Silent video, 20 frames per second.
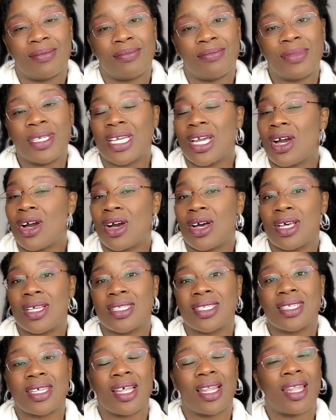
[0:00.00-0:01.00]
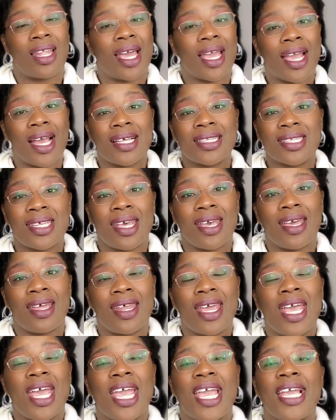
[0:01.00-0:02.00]
Because, like I said,
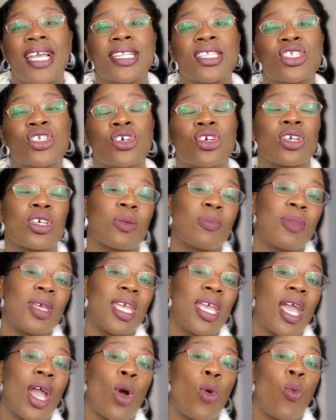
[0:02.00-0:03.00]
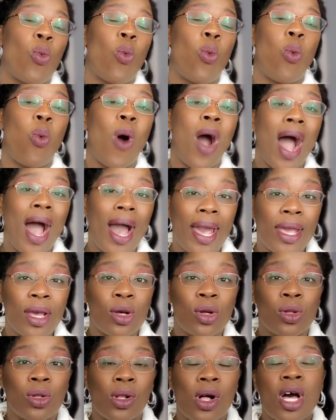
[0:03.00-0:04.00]
it took me a
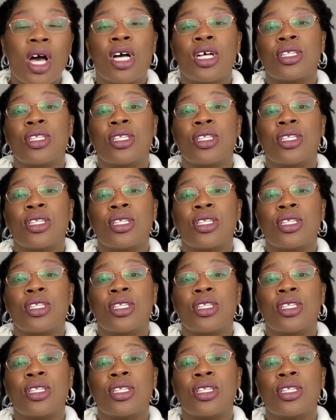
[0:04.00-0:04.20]
while